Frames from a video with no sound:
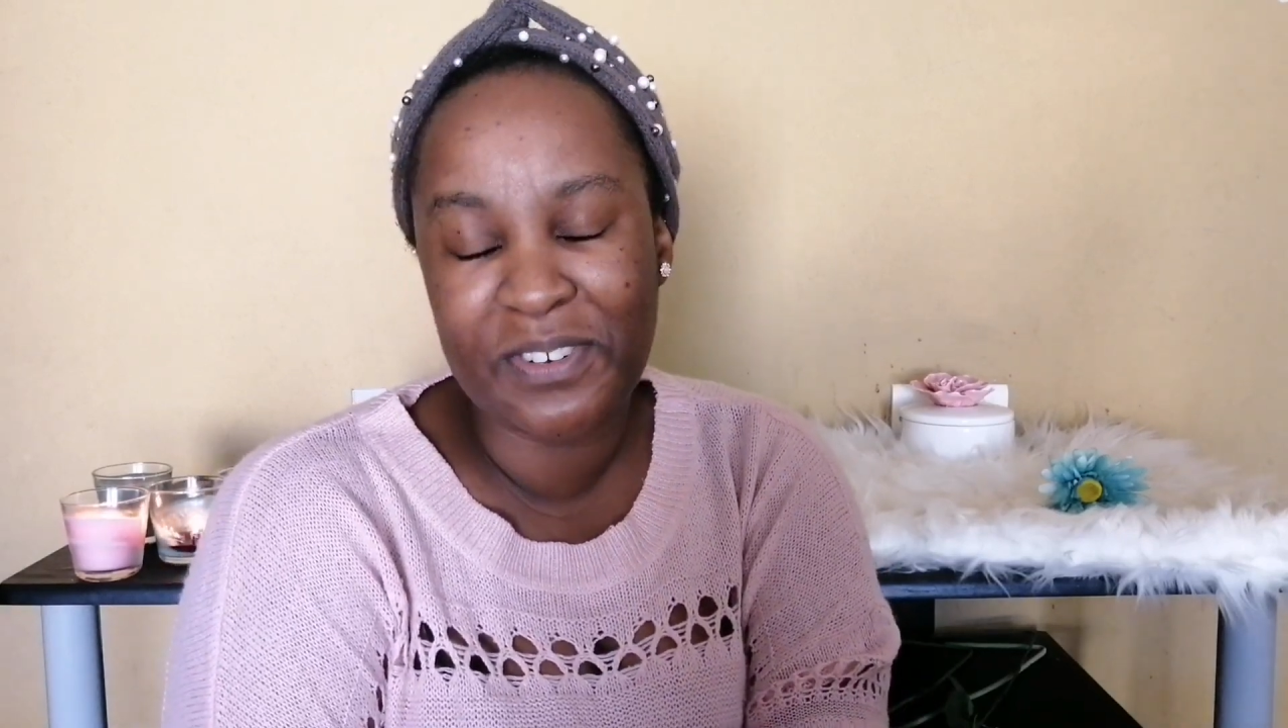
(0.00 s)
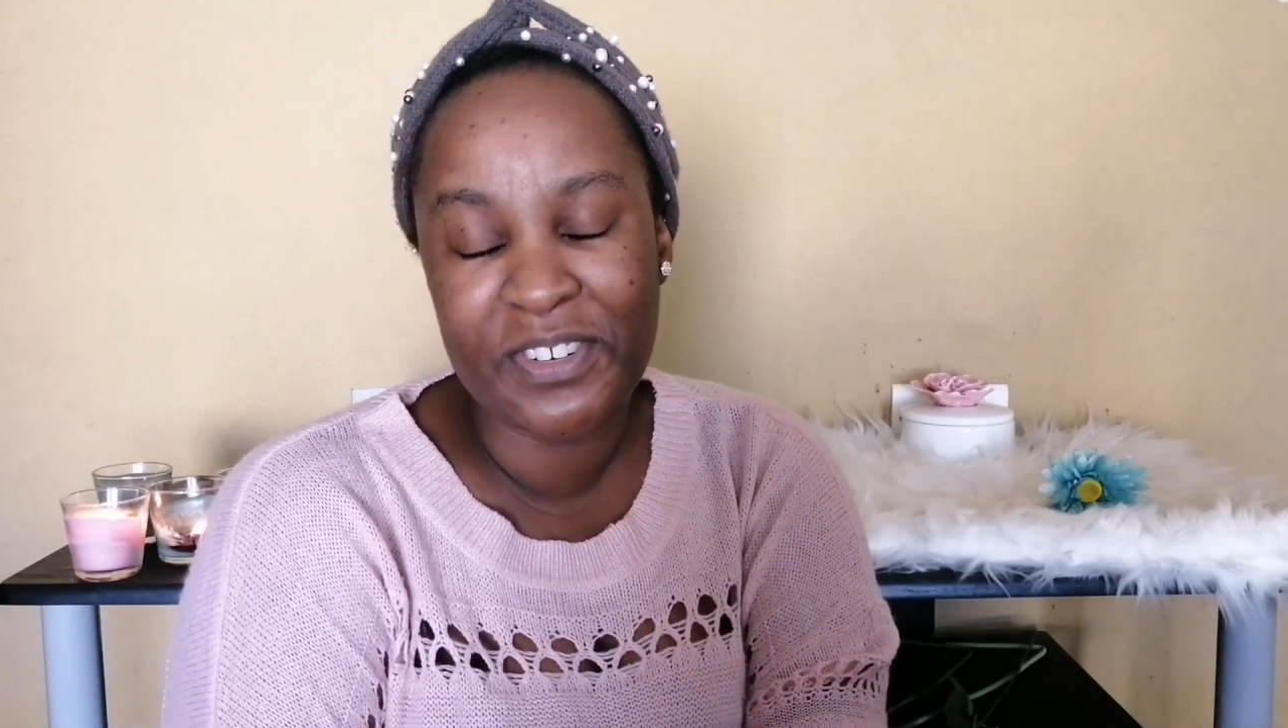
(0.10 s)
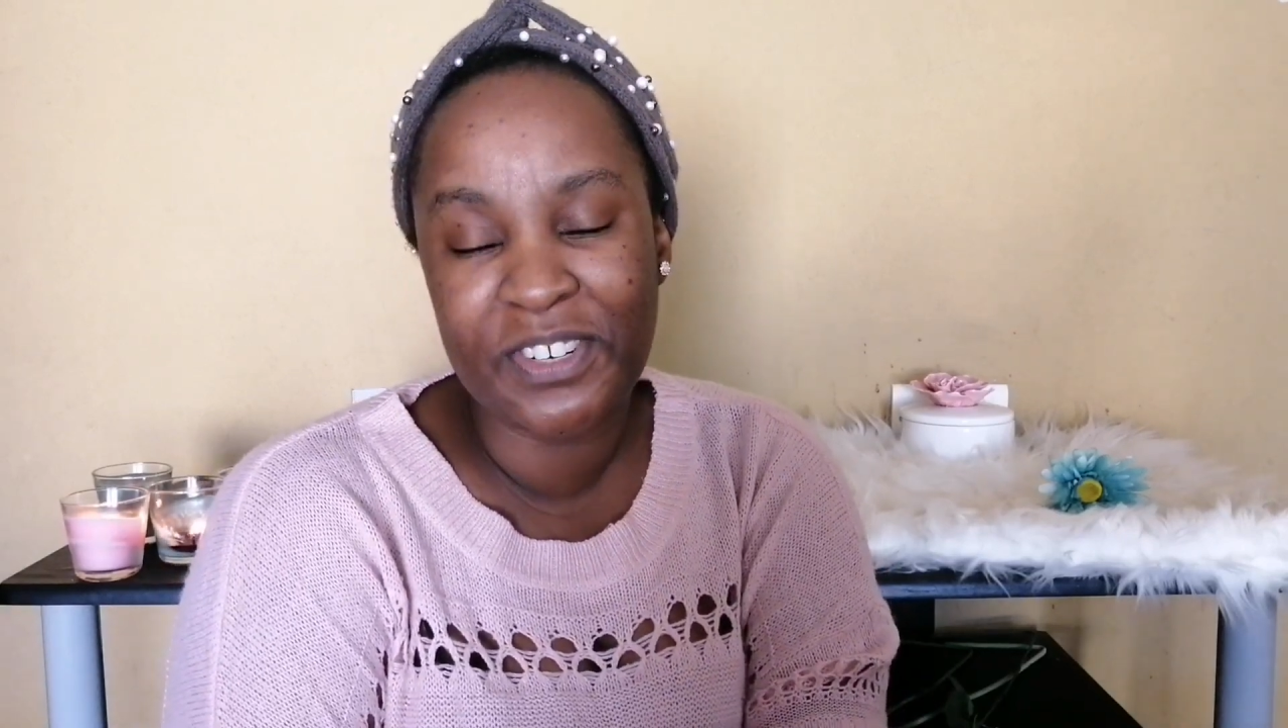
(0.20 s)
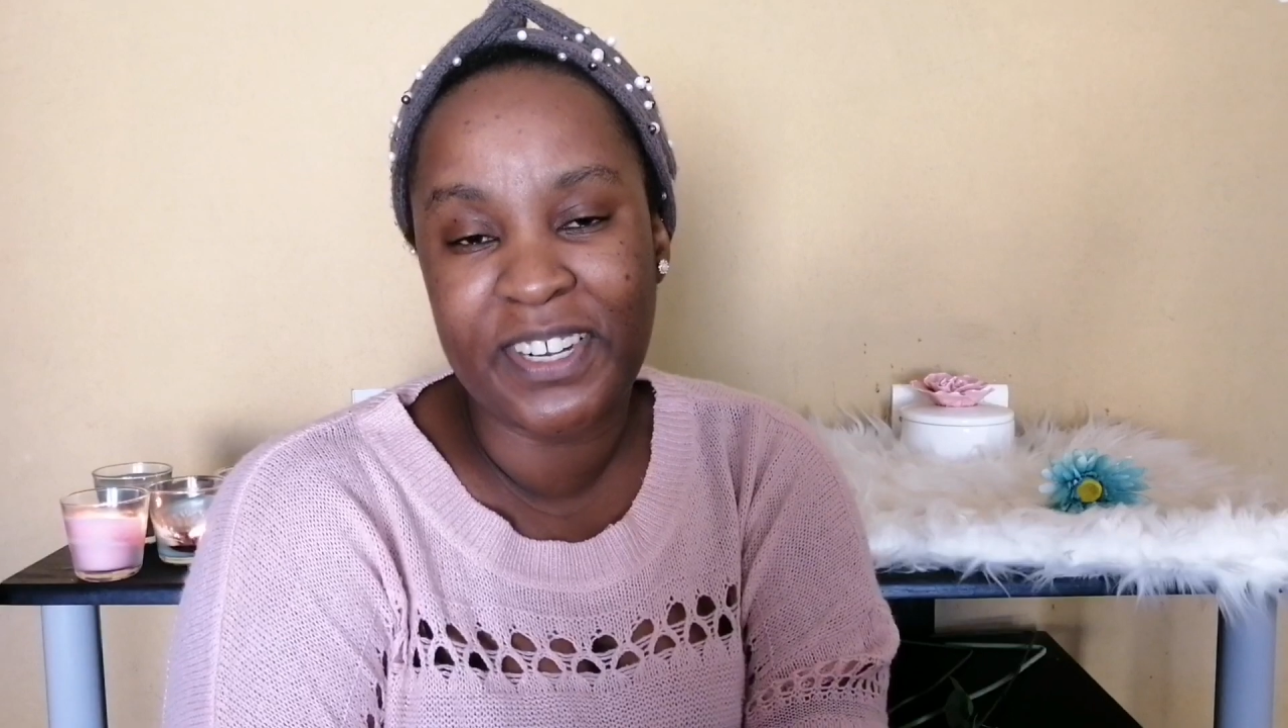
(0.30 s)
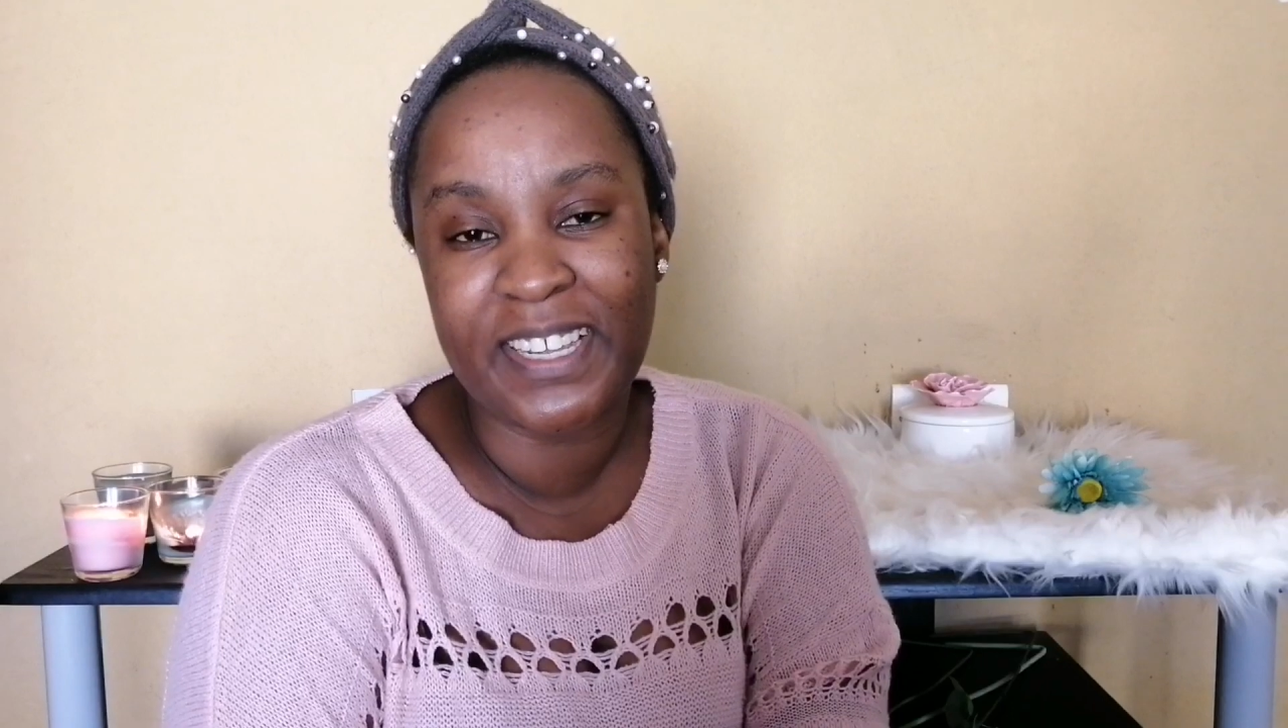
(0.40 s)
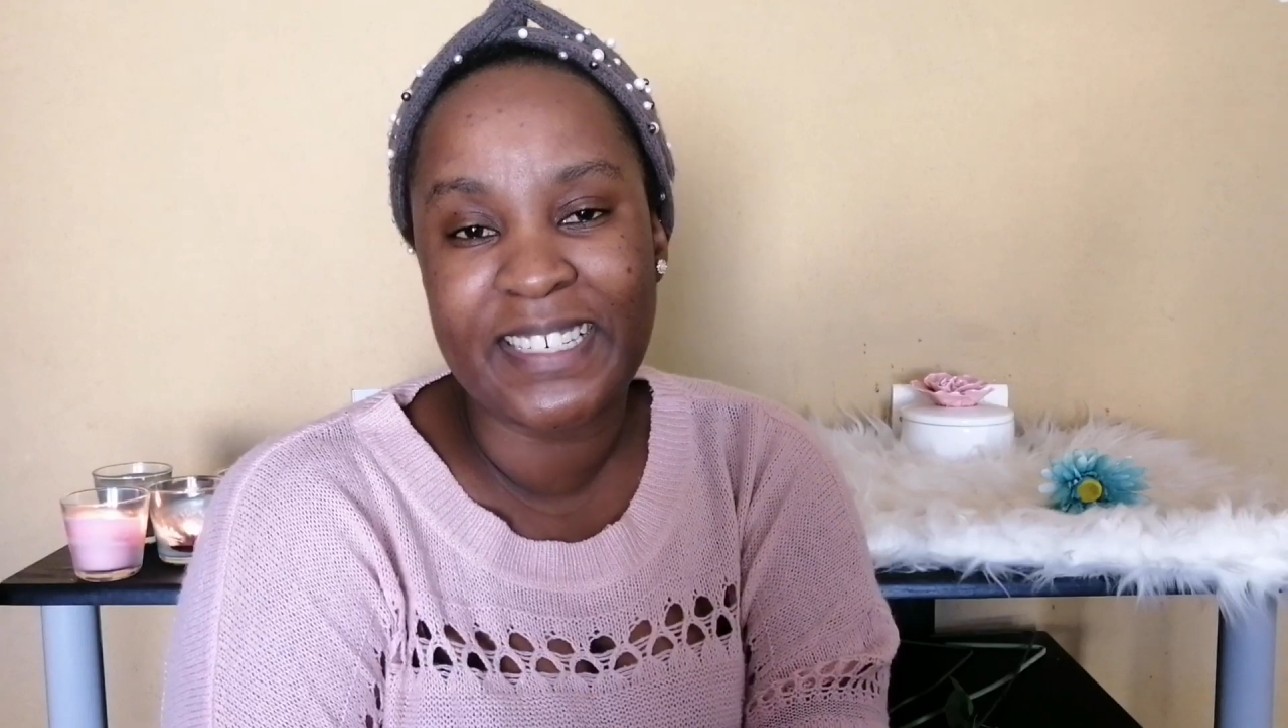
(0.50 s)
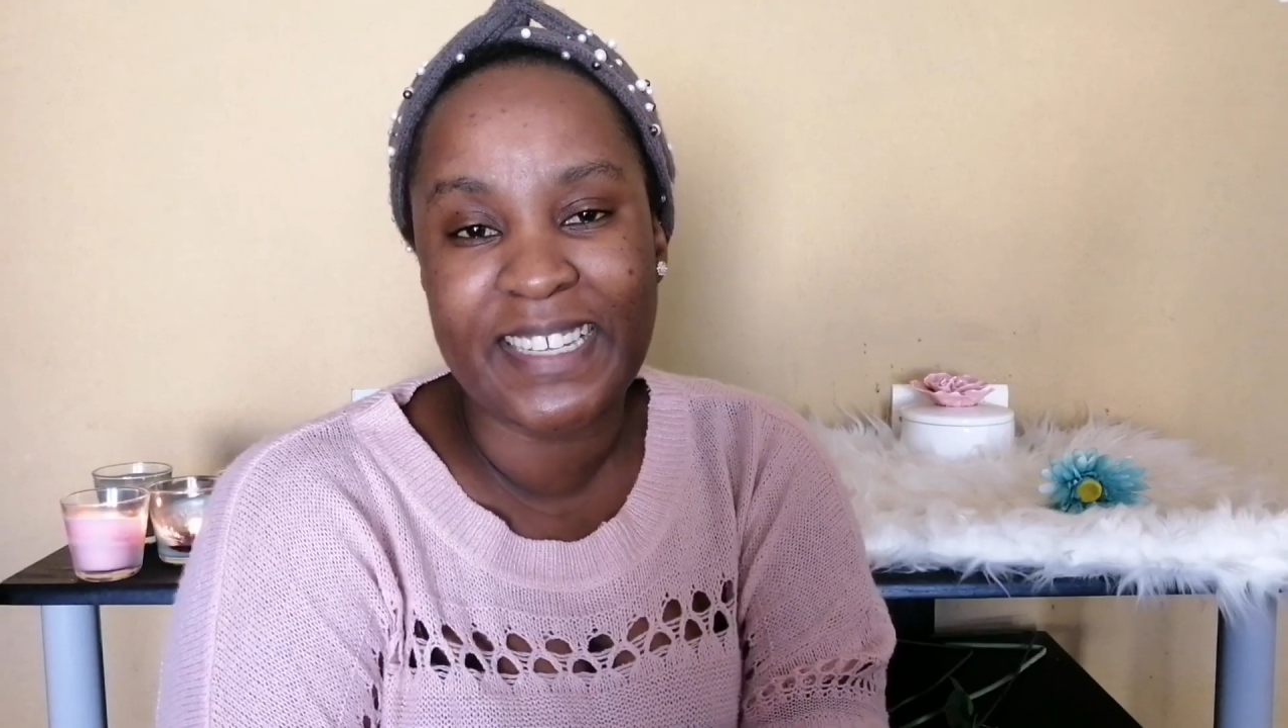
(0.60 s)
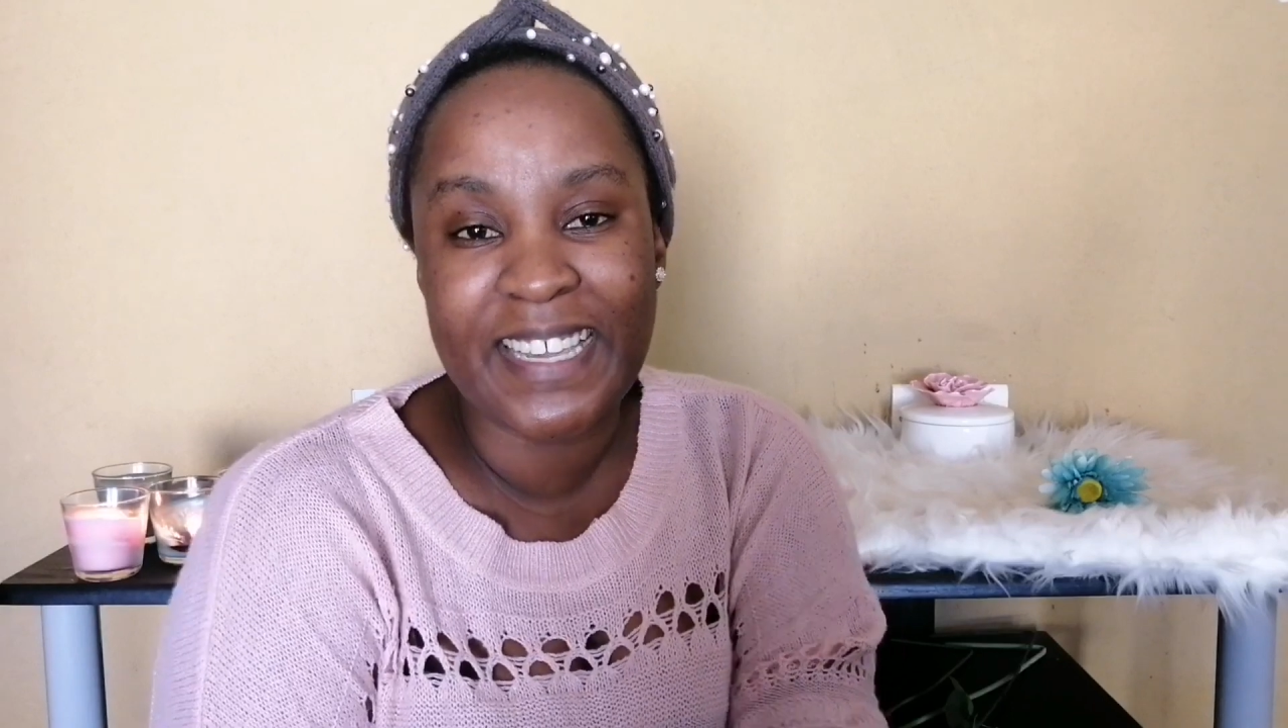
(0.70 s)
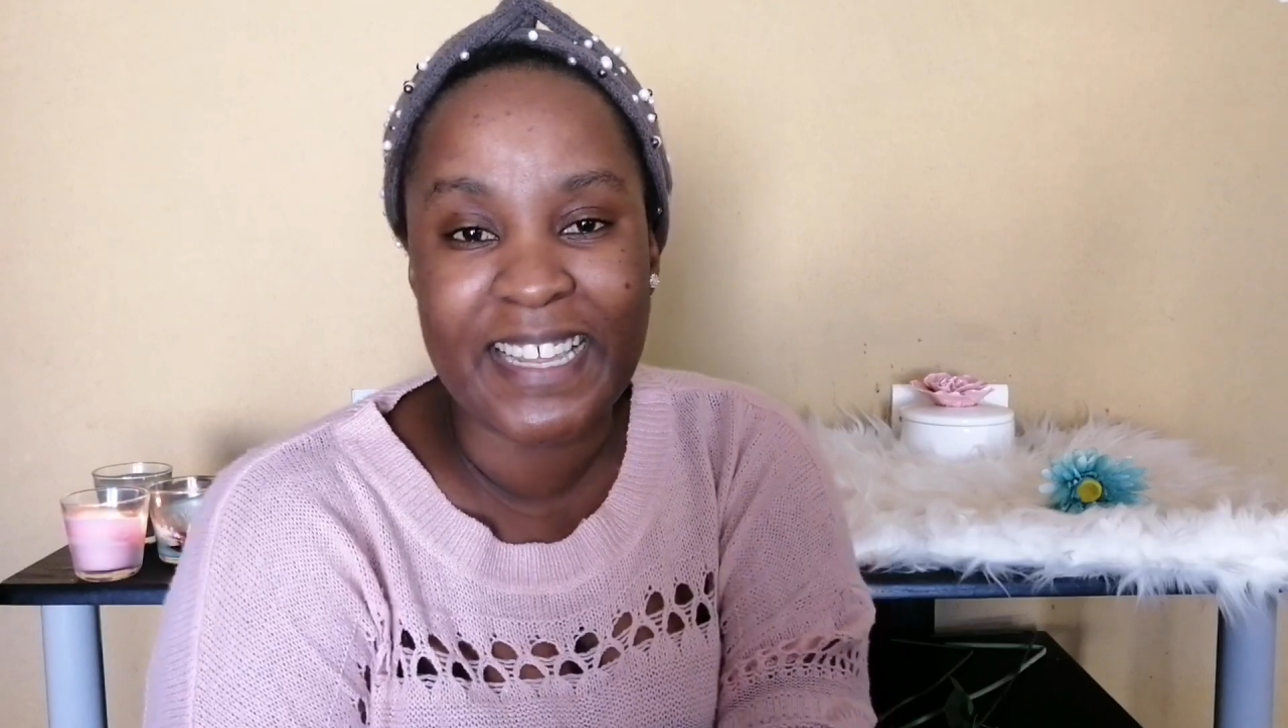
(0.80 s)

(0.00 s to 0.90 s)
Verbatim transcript: or trade